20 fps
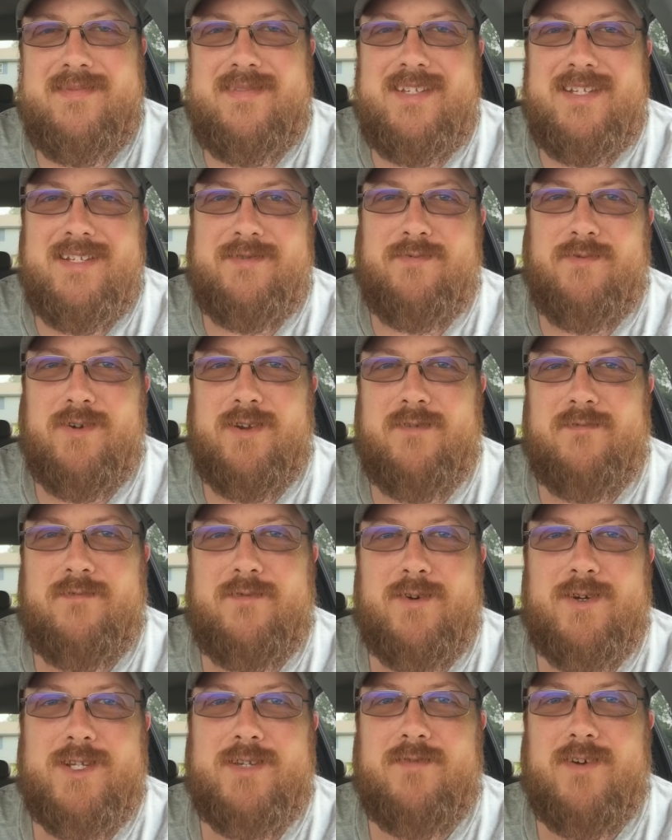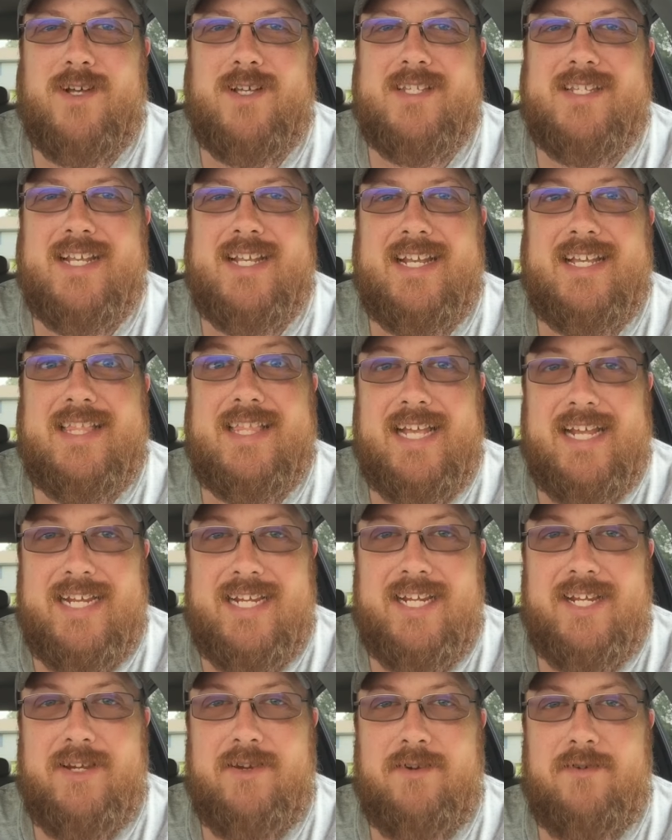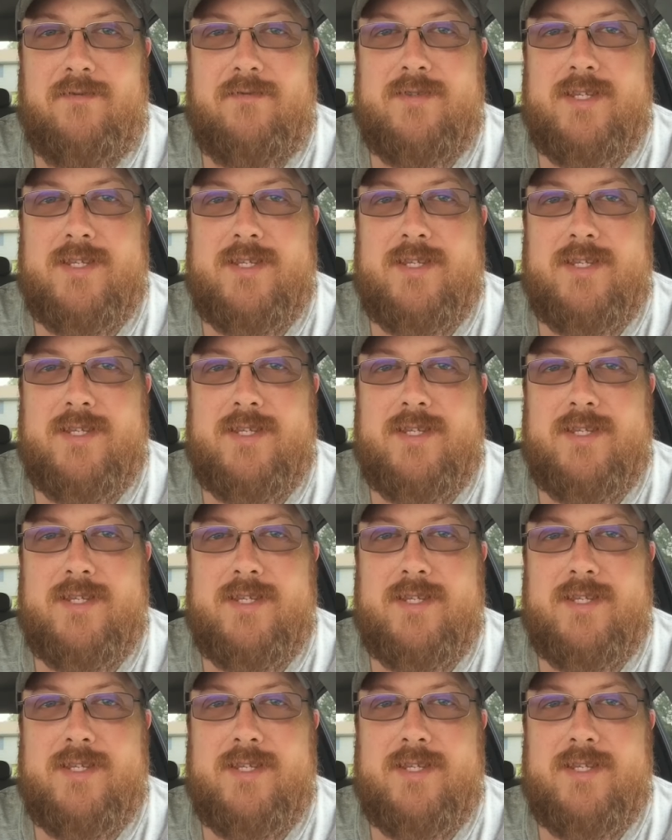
Just want to first of all say thank you